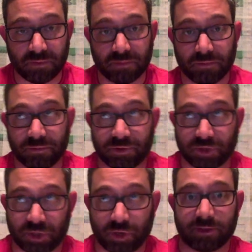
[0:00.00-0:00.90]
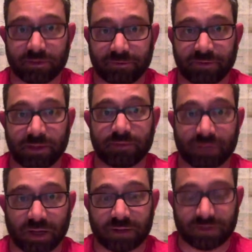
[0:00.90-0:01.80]
securing the freedom of
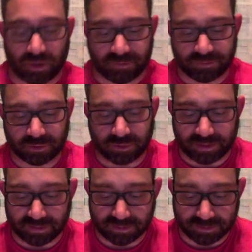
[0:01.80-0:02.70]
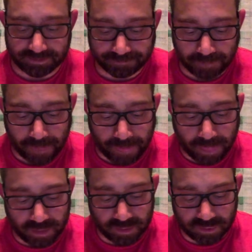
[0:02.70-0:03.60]
God to offer grace.
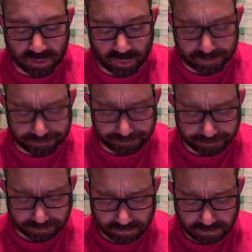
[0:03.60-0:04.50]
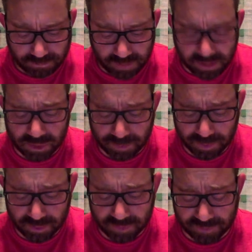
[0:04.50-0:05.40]
So he
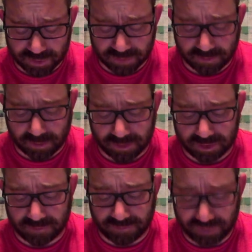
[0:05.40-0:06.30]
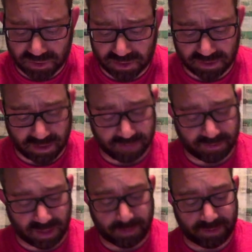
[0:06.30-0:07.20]
disputes, first of all, the sufficiency of the
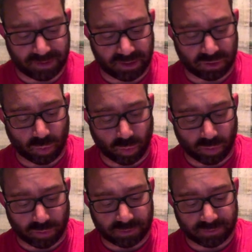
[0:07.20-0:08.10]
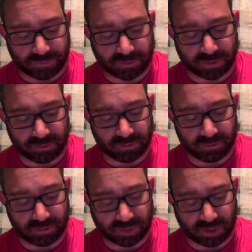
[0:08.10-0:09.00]
hypothetical world for
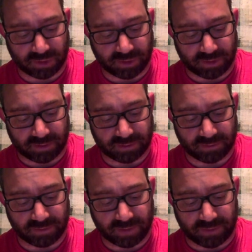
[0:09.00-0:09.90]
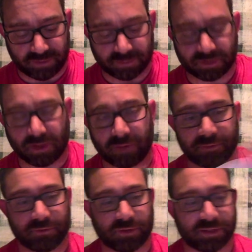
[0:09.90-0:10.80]
securing divine freedom's offer
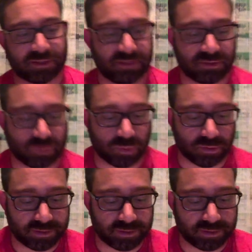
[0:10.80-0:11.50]
of grace in this world.